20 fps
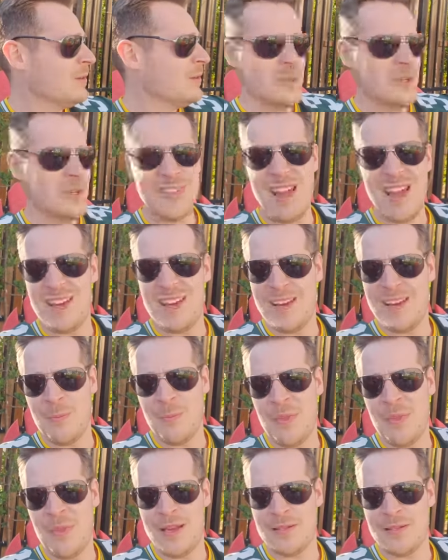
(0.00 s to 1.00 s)
We decided to up
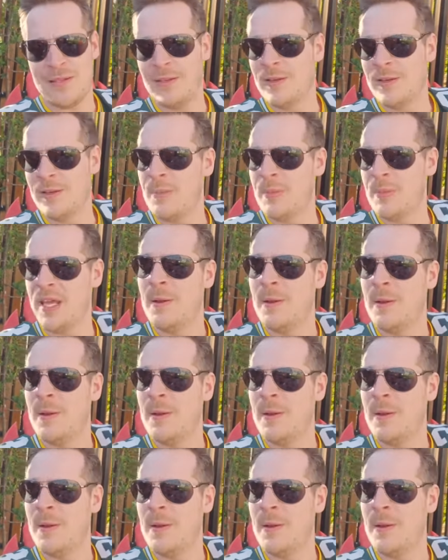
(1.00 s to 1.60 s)
the ante a little bit.